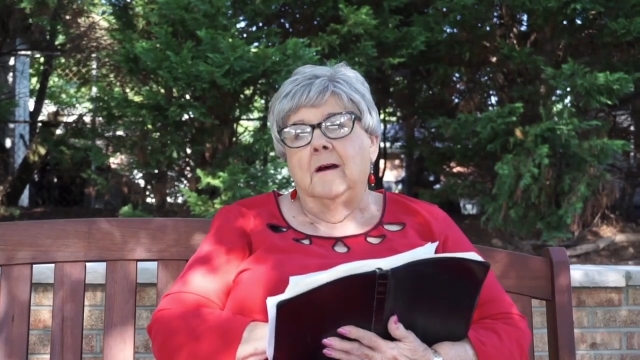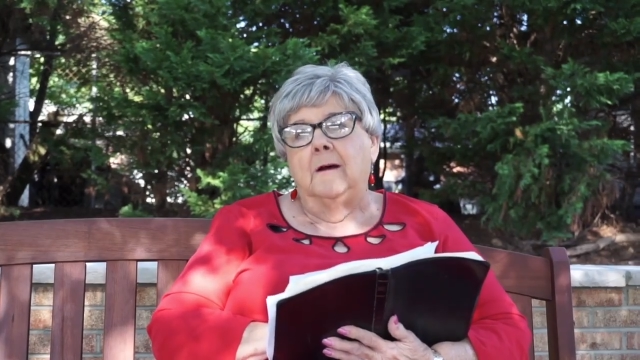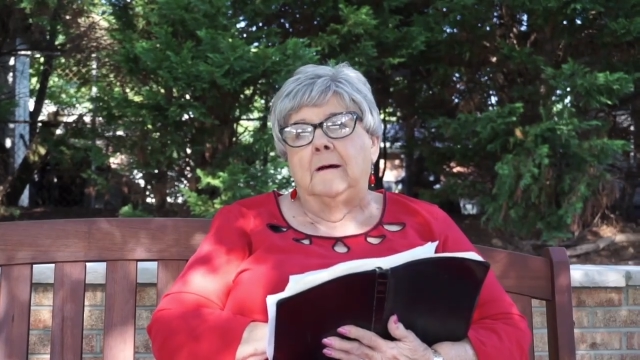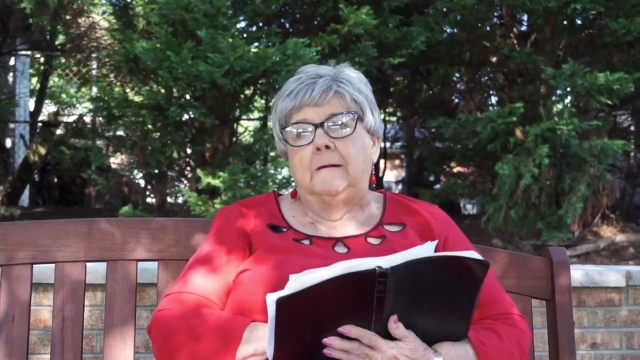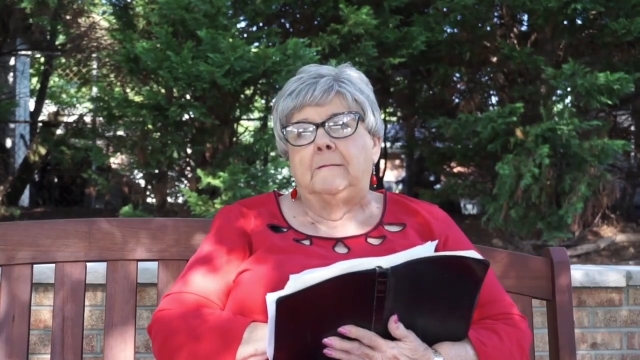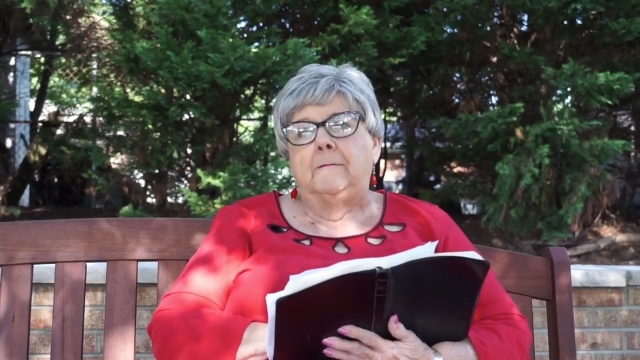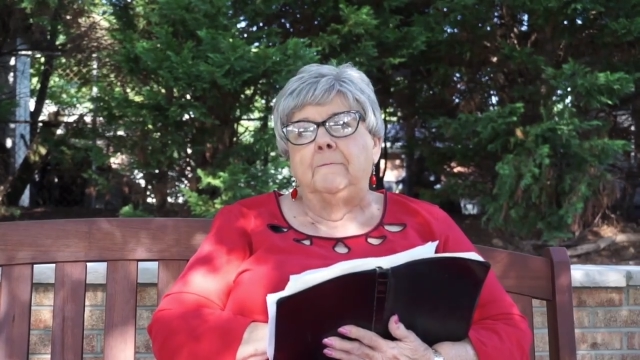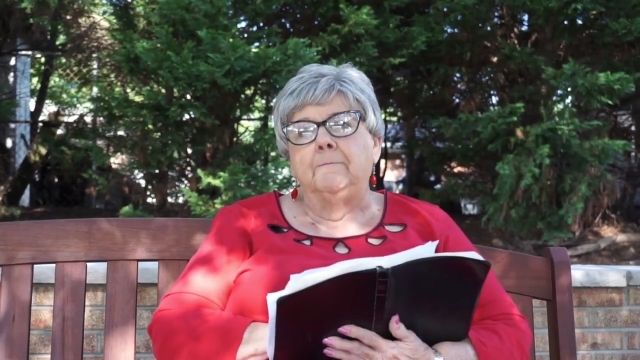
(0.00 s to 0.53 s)

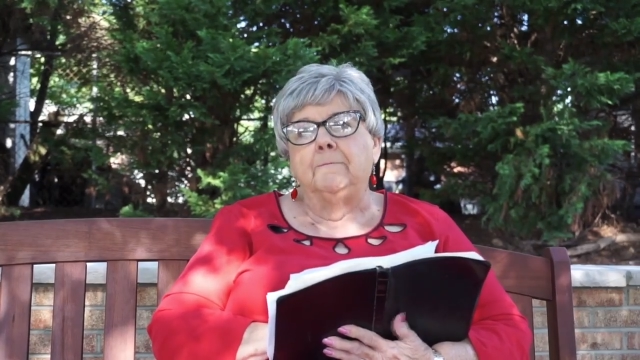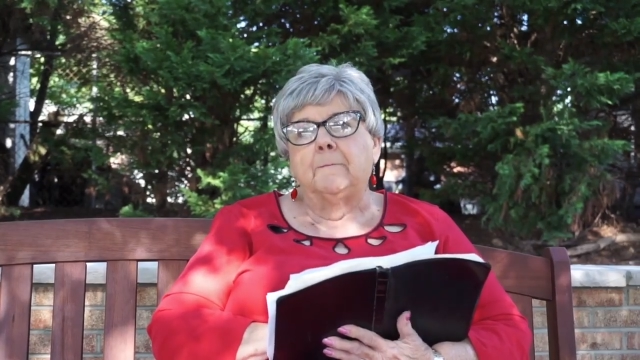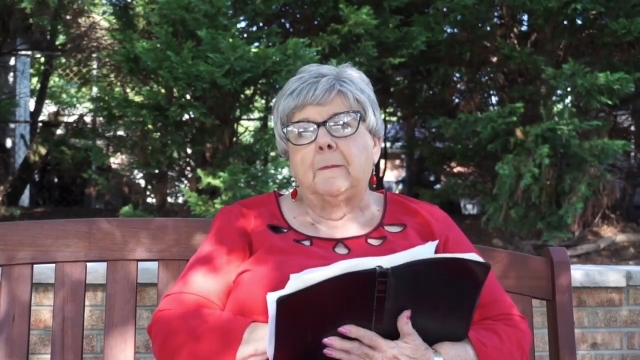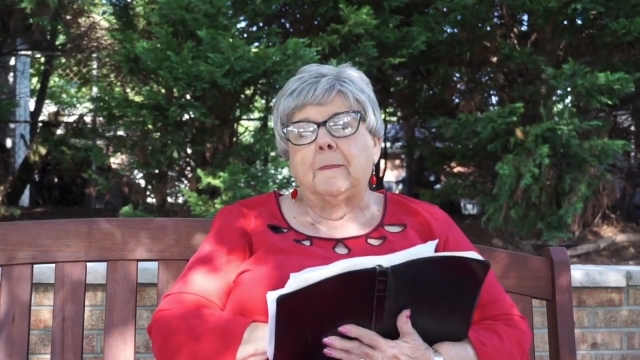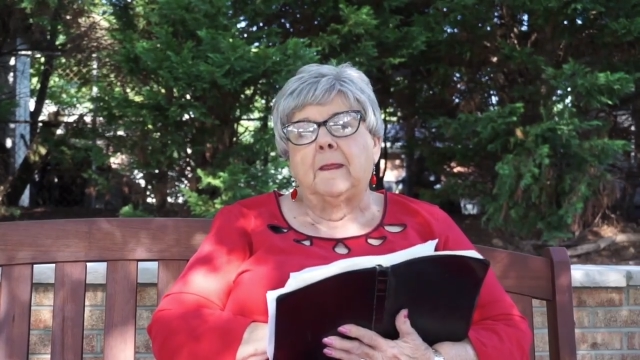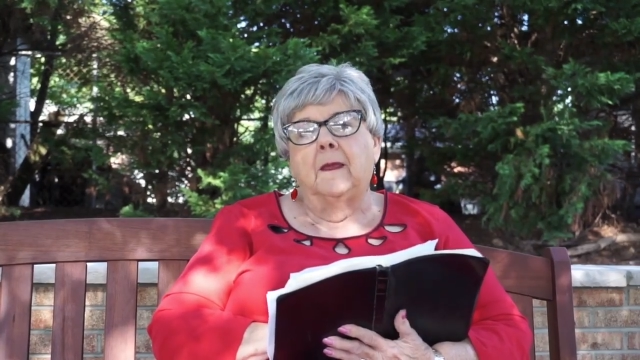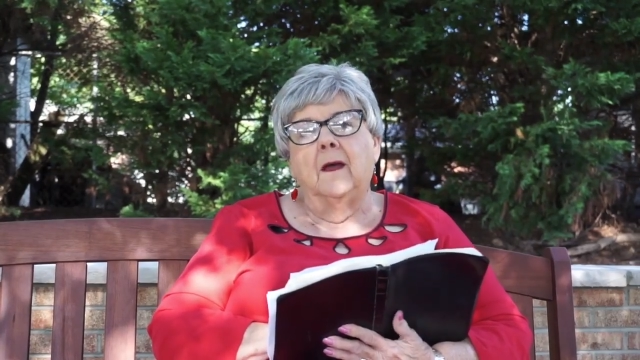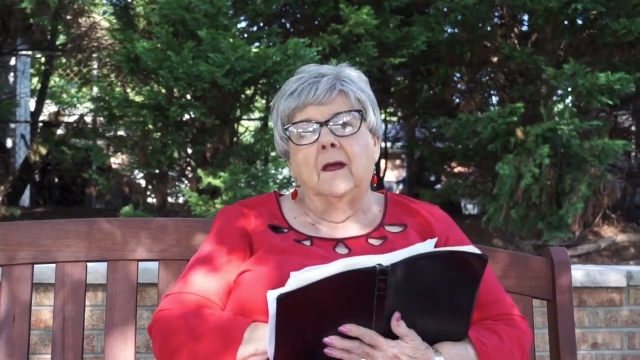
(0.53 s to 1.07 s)

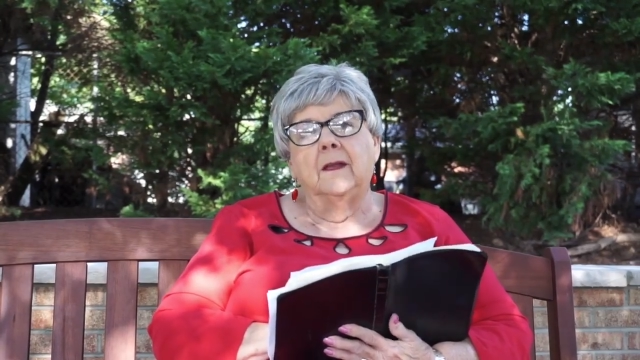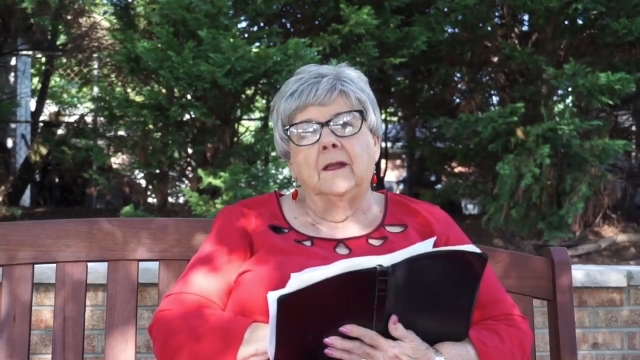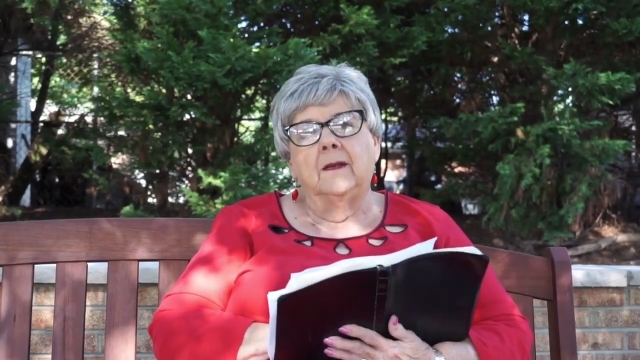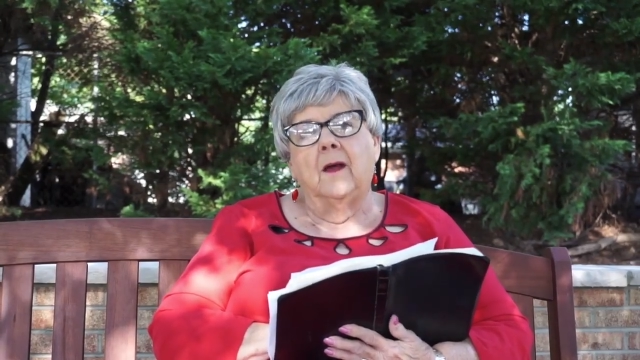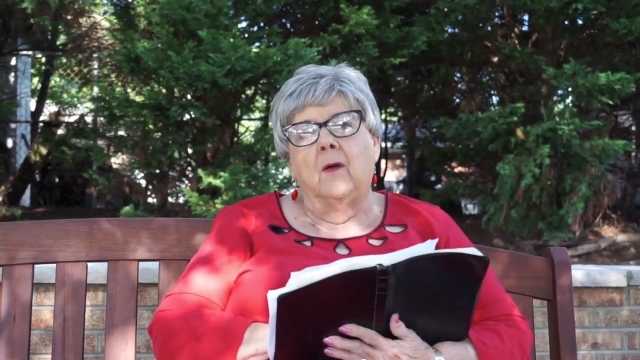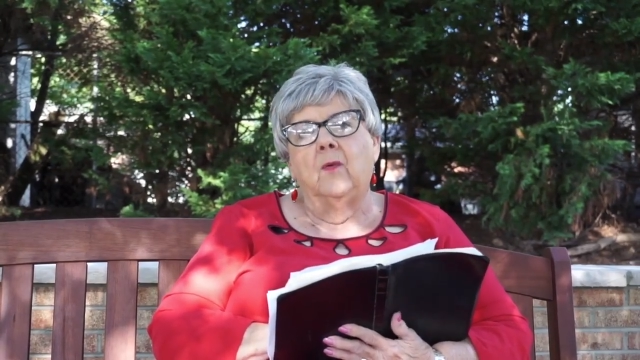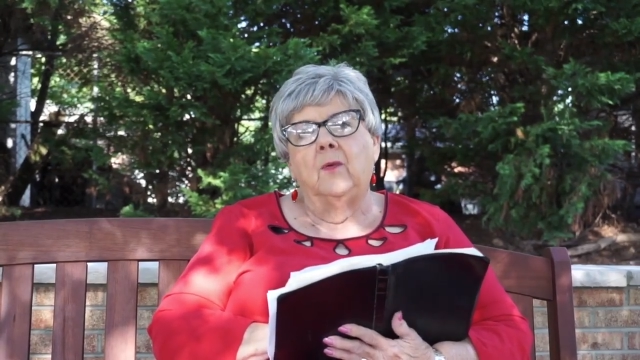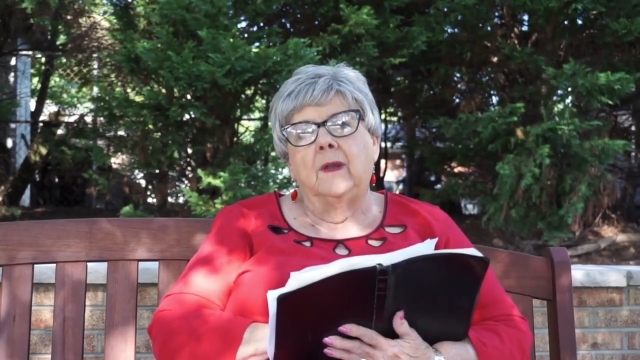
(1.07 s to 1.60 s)
God
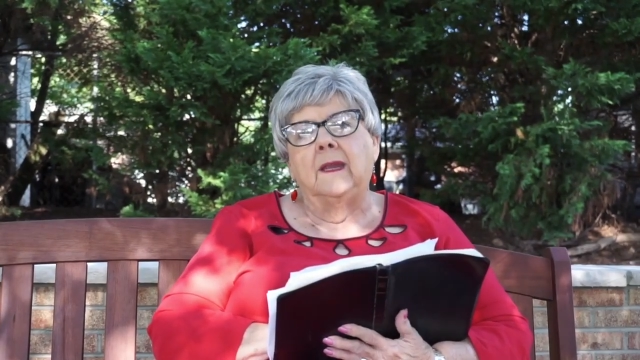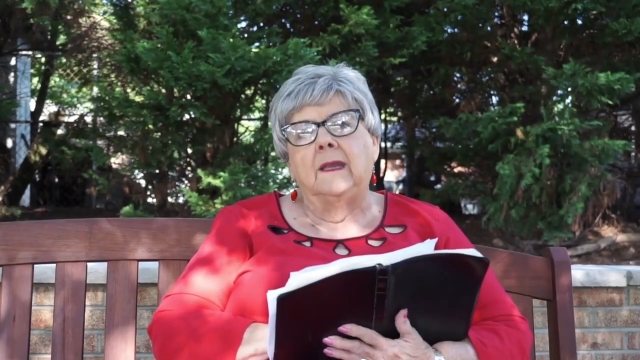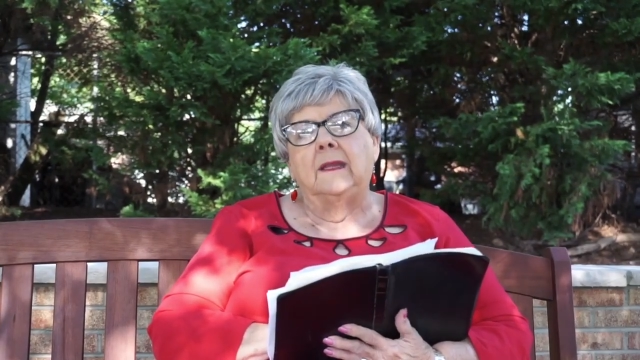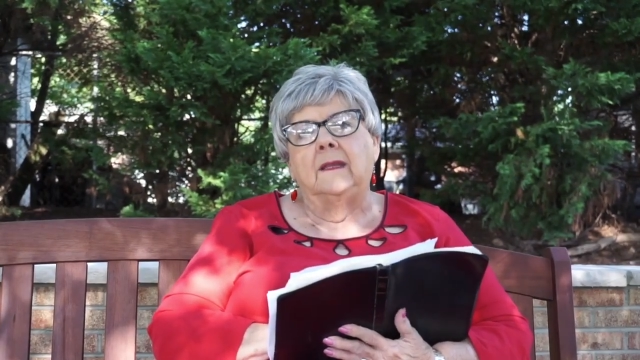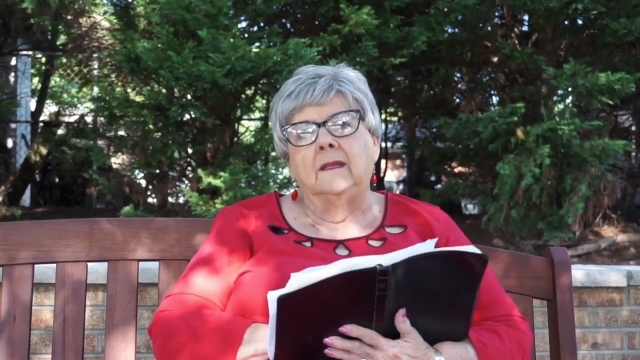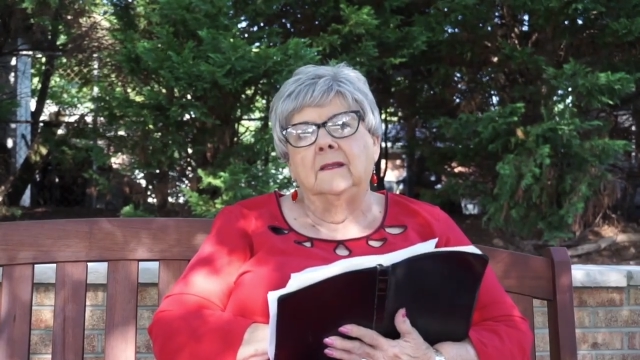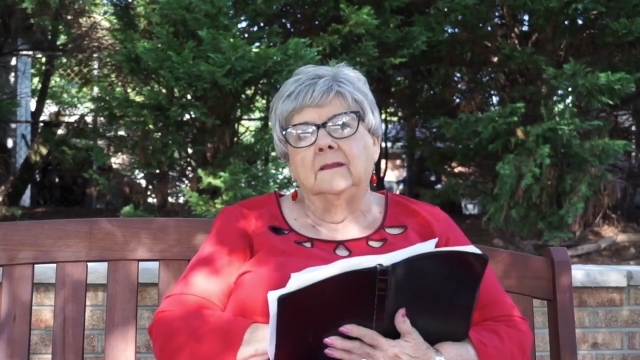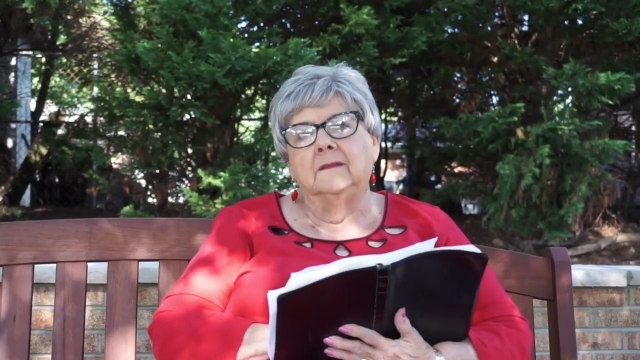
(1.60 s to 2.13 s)
had already